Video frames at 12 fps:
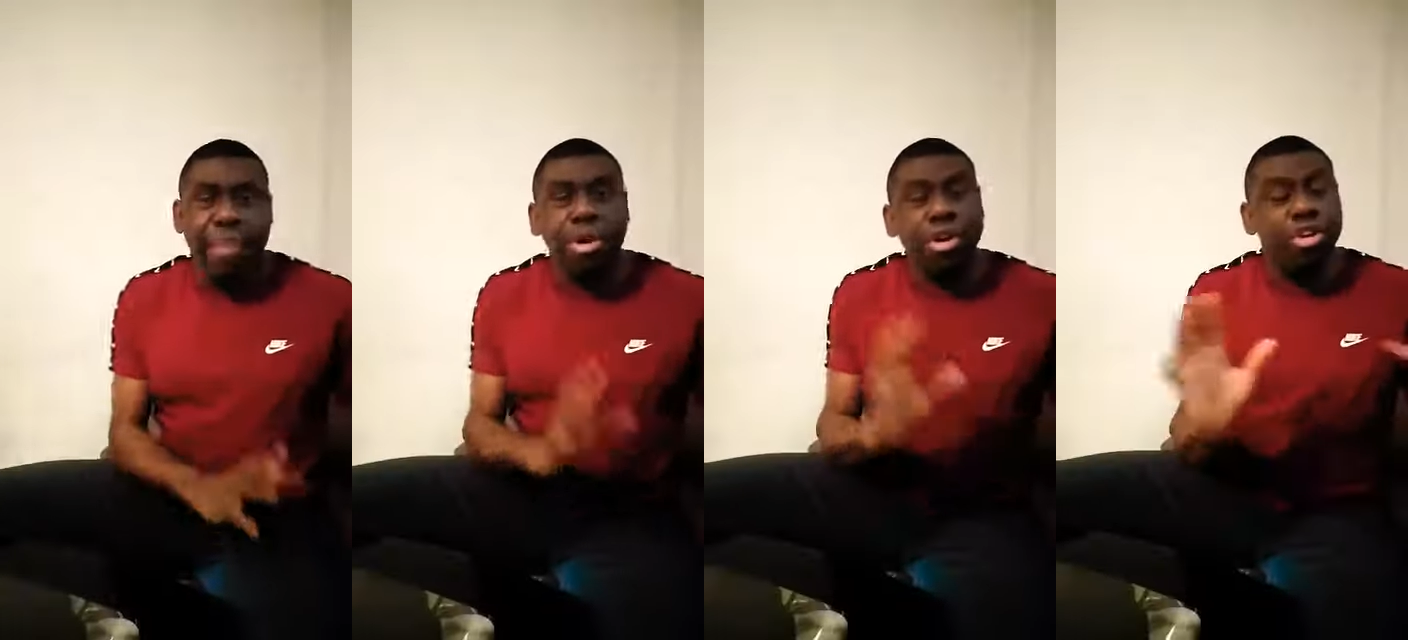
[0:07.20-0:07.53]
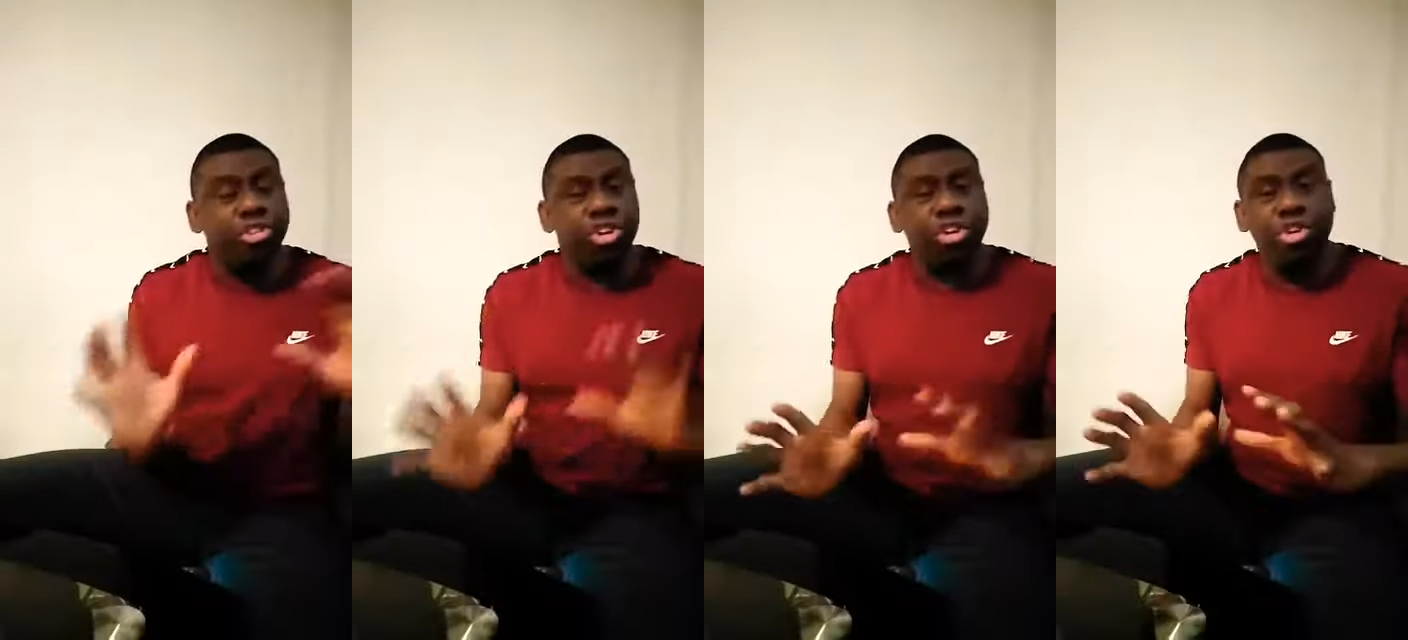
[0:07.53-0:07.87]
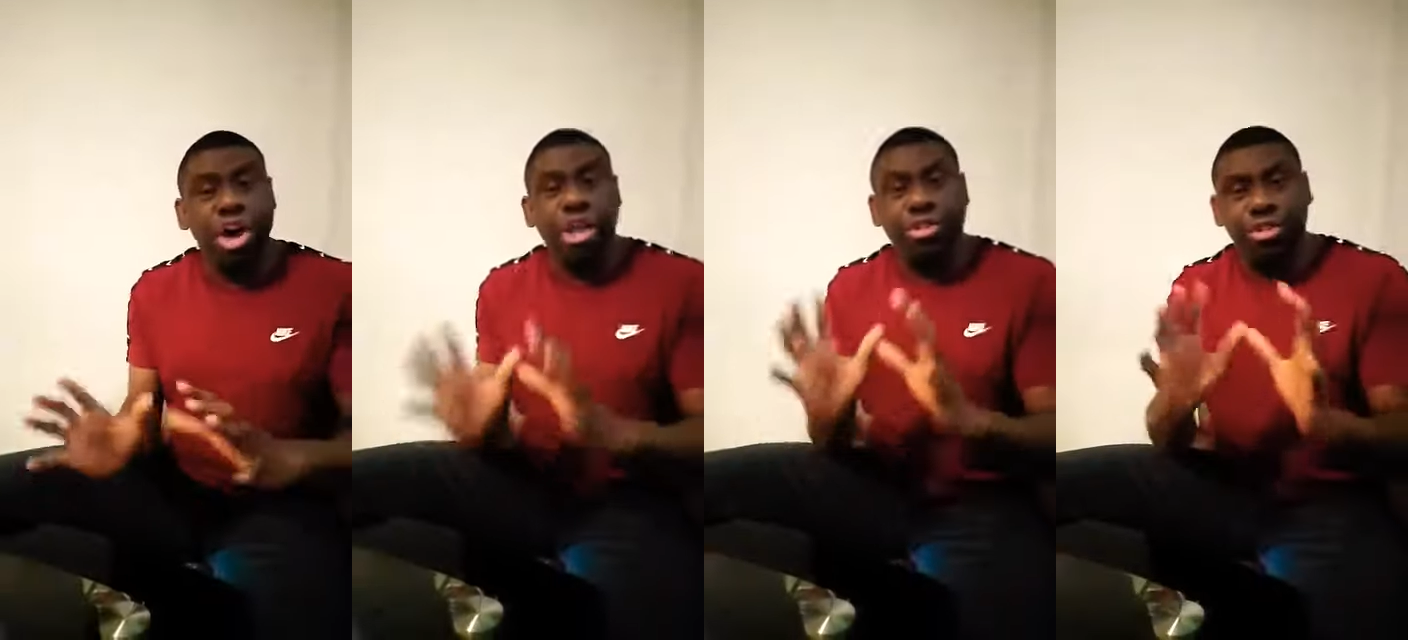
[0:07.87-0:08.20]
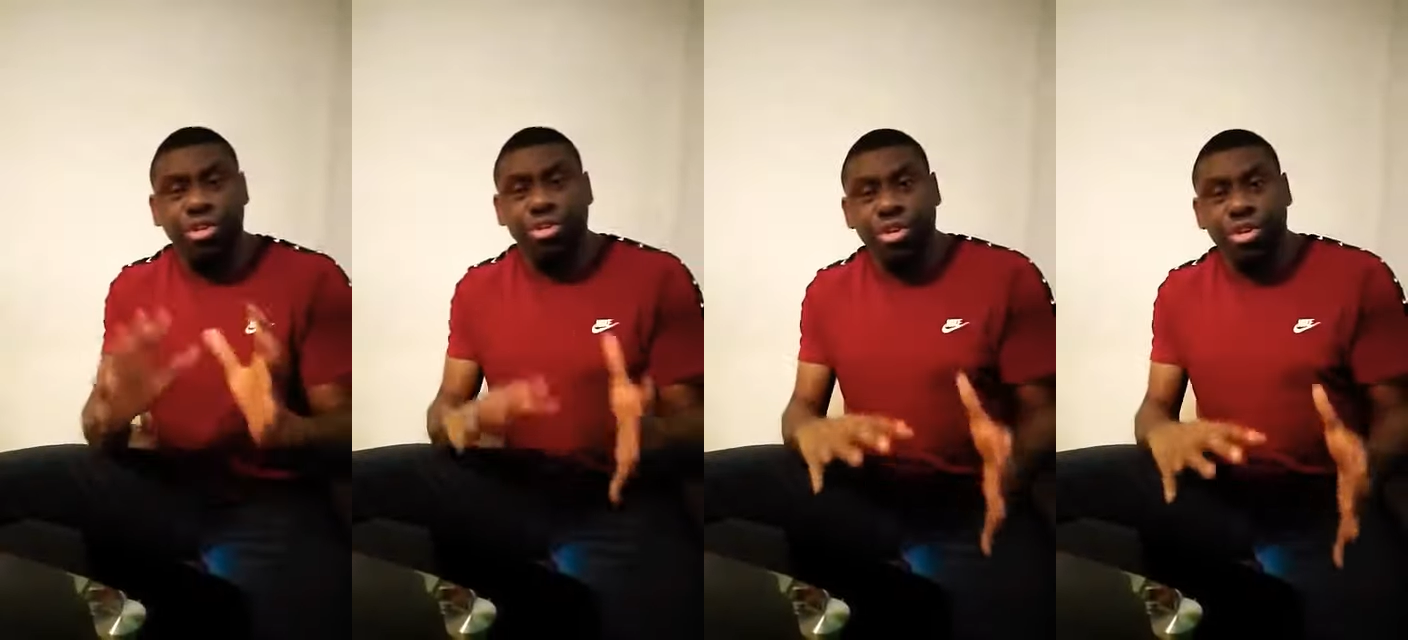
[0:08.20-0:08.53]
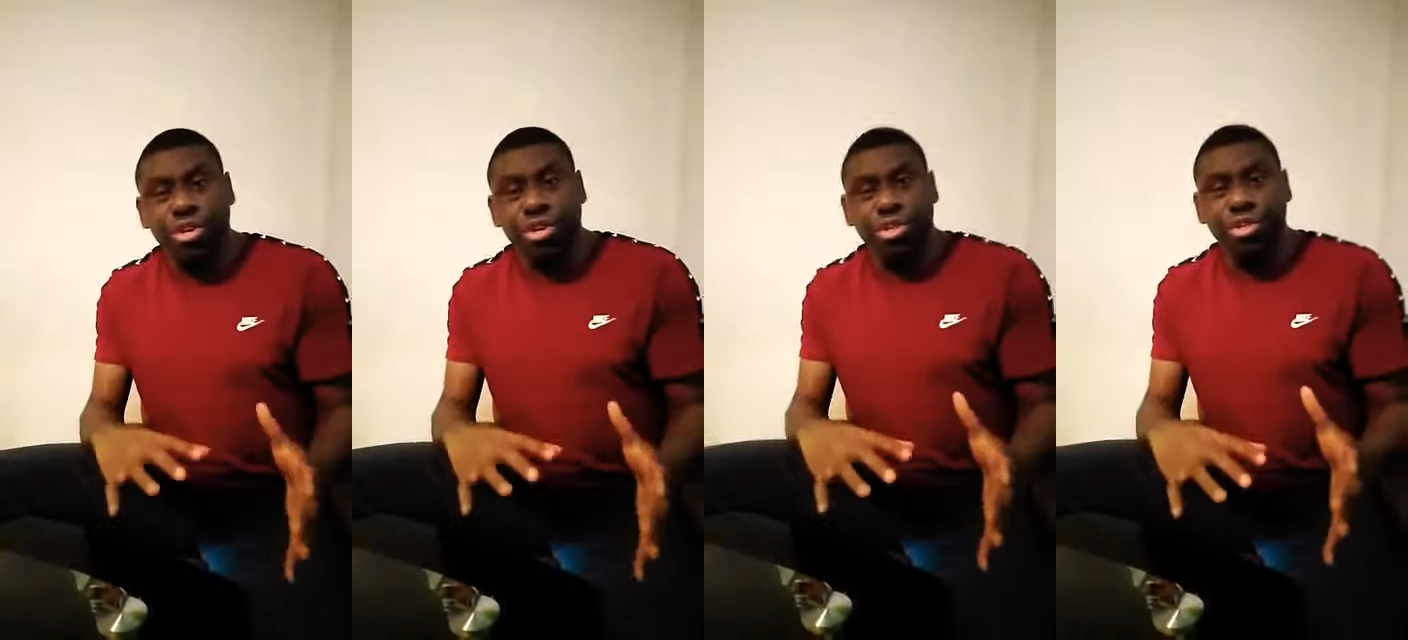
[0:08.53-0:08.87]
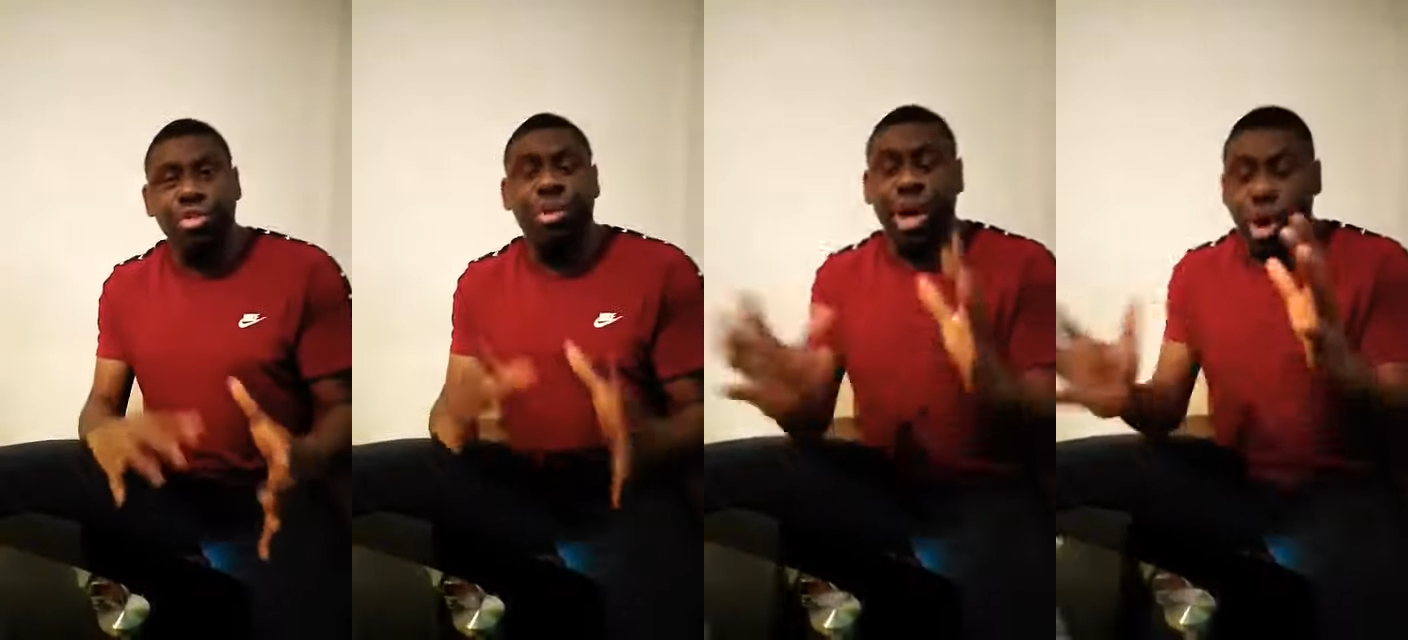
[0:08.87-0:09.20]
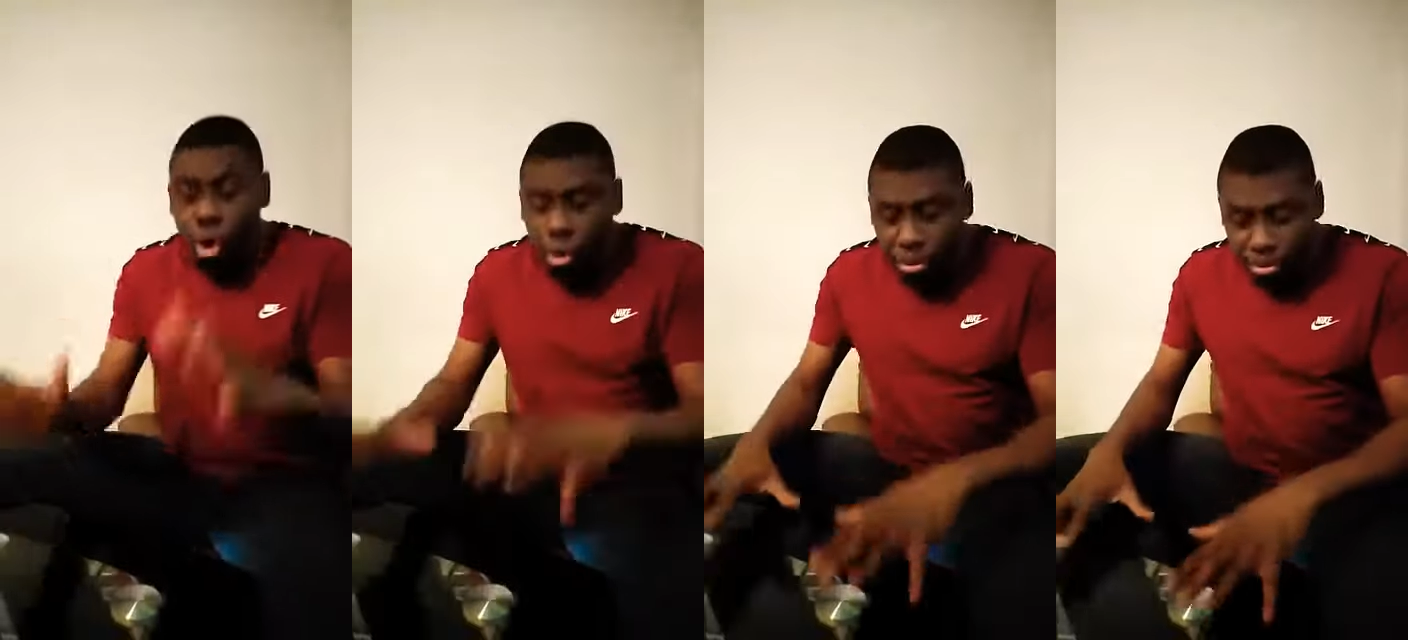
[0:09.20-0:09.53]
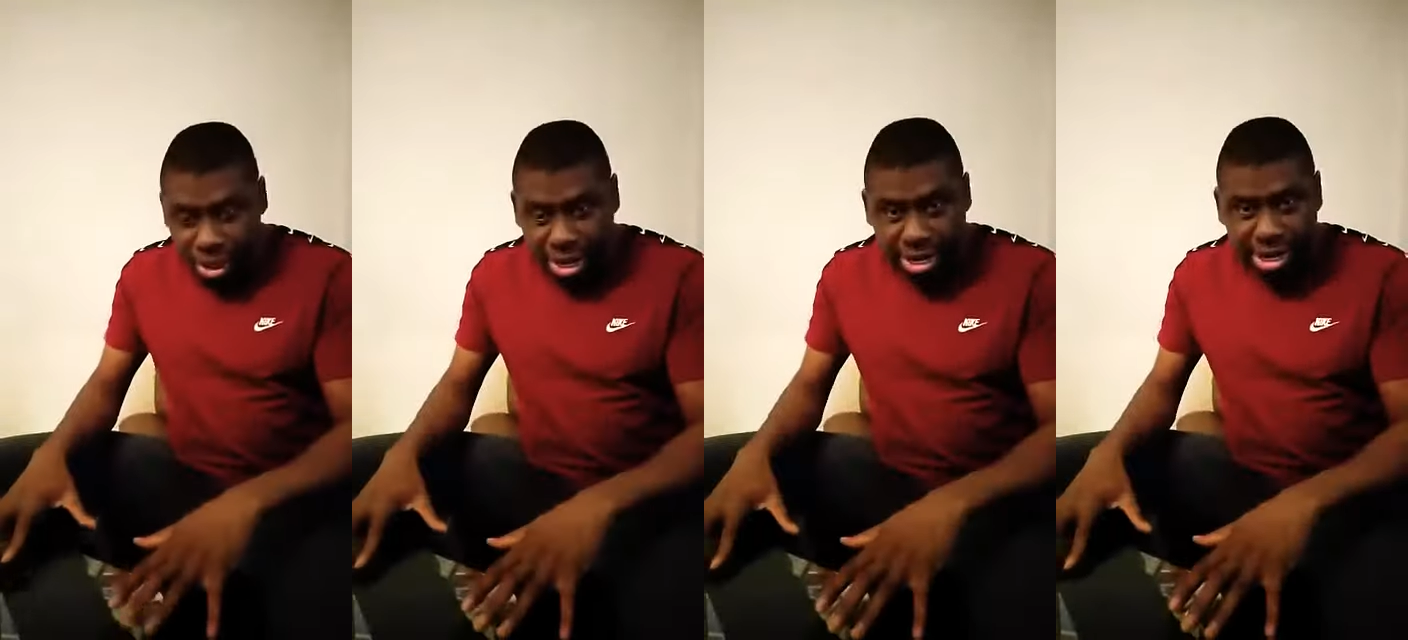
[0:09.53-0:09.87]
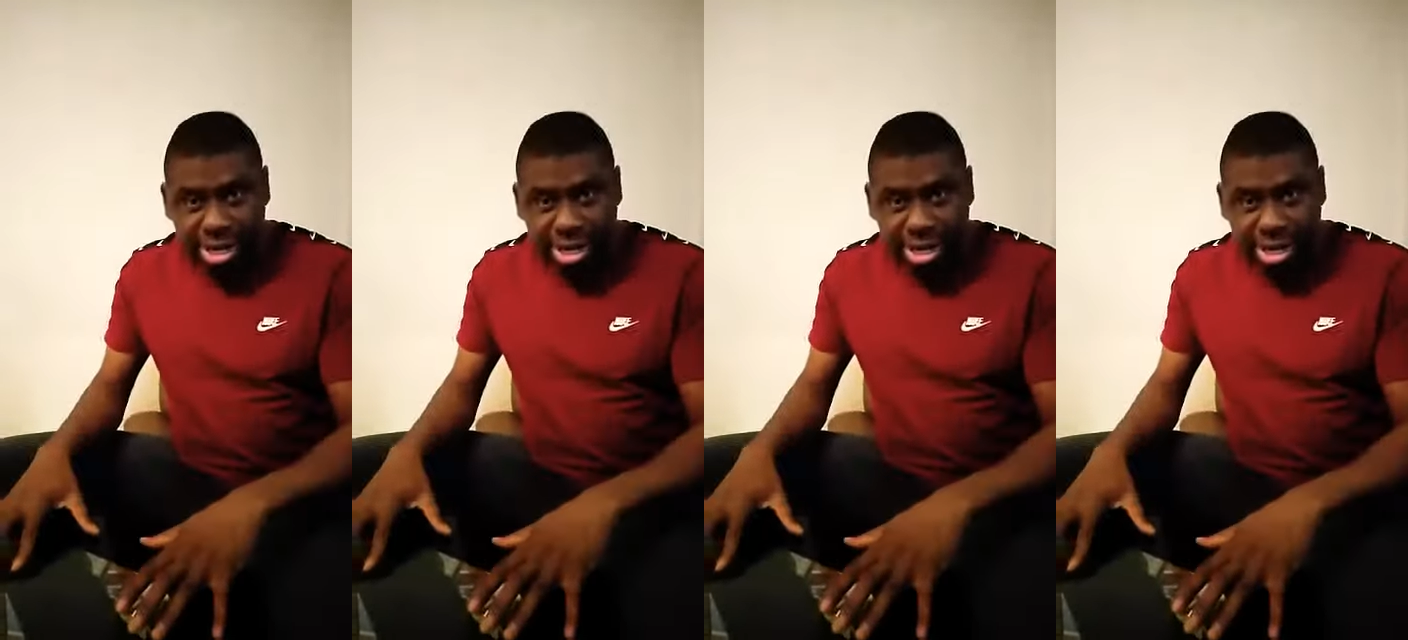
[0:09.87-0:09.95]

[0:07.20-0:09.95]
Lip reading: going to show you how to do a homemade